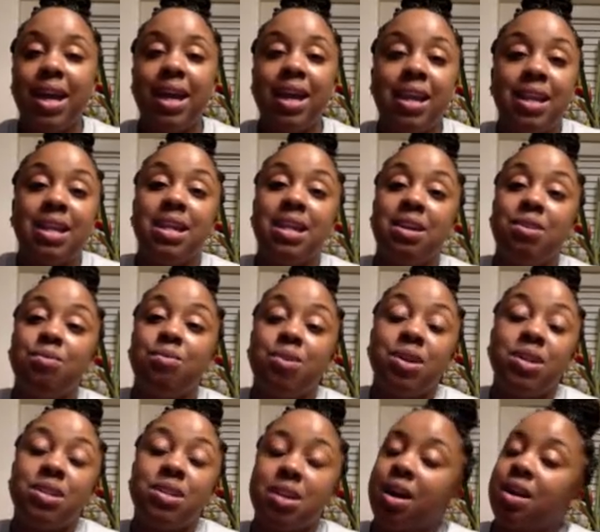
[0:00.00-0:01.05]
And he would
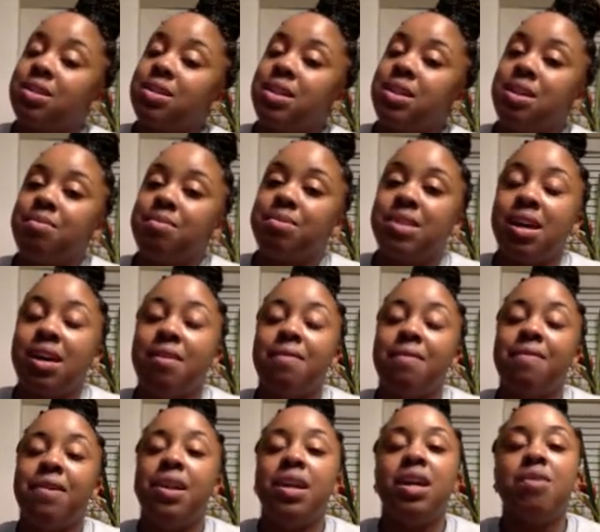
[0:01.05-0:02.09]
talk to himself
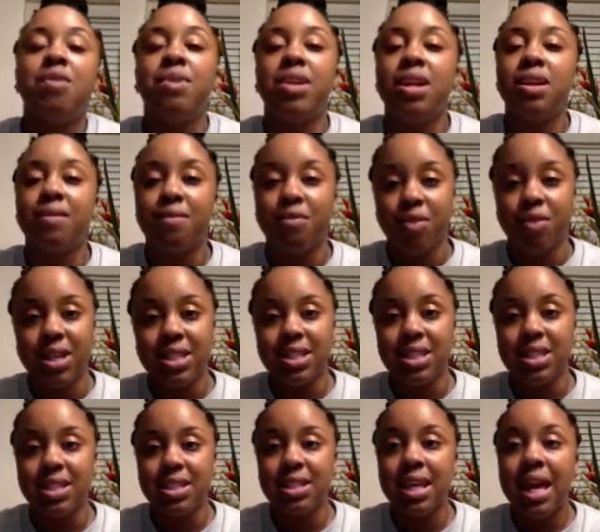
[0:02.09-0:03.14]
and he would hear
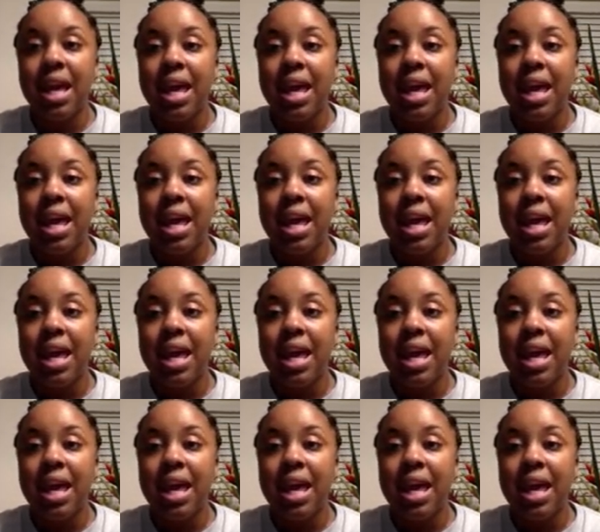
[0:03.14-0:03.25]
voices.